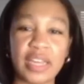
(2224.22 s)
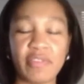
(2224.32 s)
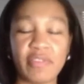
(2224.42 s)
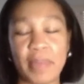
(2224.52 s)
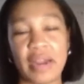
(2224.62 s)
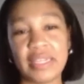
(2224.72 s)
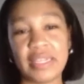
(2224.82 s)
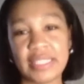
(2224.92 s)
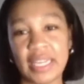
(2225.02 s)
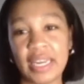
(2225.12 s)
of
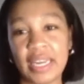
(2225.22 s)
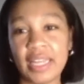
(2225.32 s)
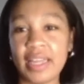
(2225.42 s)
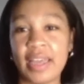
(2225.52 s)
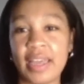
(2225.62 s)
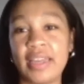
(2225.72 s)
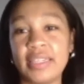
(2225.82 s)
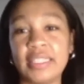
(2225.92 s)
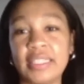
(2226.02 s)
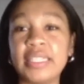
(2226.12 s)
parenting,
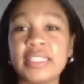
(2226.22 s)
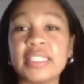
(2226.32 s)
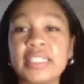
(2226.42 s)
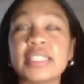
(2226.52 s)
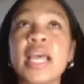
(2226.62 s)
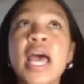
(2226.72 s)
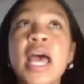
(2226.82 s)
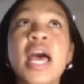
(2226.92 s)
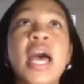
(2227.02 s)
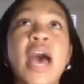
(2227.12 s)
and it just,
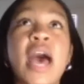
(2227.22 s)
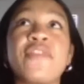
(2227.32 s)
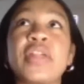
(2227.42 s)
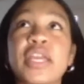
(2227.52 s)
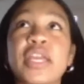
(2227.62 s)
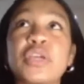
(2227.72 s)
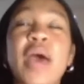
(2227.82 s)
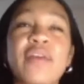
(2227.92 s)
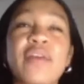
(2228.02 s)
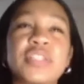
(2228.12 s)
I feel like you
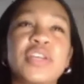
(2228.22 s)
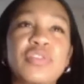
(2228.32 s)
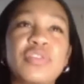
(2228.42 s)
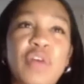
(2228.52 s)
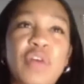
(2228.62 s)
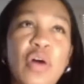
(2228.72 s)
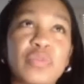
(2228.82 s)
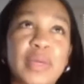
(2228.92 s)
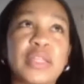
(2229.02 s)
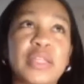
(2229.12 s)
have to evolve
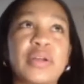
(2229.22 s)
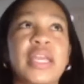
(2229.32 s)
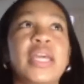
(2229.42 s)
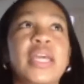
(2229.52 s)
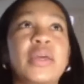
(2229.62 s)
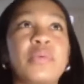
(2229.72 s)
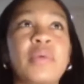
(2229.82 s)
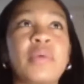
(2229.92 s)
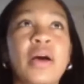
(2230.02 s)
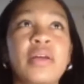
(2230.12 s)
with your kid,
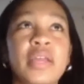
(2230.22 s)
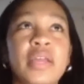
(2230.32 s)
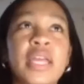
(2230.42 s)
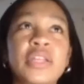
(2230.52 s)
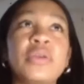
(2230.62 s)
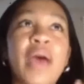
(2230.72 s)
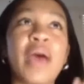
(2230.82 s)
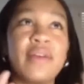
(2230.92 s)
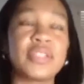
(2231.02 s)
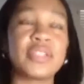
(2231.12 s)
and you
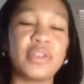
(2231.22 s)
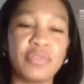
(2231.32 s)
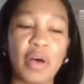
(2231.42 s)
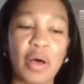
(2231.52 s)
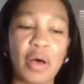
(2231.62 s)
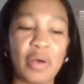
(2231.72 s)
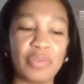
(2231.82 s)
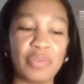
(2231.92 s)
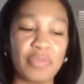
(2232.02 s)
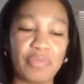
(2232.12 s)
have to evolve.
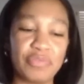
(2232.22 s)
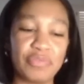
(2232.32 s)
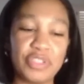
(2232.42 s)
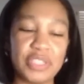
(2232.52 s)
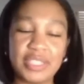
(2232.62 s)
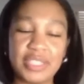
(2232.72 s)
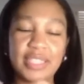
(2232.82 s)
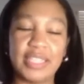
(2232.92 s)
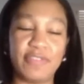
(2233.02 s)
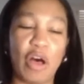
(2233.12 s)

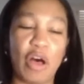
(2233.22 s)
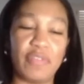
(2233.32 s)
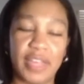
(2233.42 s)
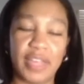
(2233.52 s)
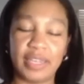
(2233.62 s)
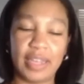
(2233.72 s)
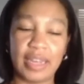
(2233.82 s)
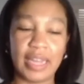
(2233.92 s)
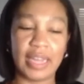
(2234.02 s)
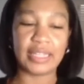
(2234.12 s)
It's evolving,
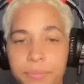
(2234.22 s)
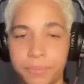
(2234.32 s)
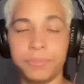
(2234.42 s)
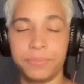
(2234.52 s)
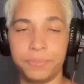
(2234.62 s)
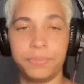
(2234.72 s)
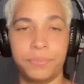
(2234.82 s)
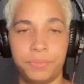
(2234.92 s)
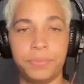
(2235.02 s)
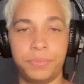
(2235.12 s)
and I think it's
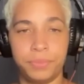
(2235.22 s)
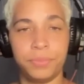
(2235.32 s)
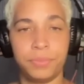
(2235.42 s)
beautiful.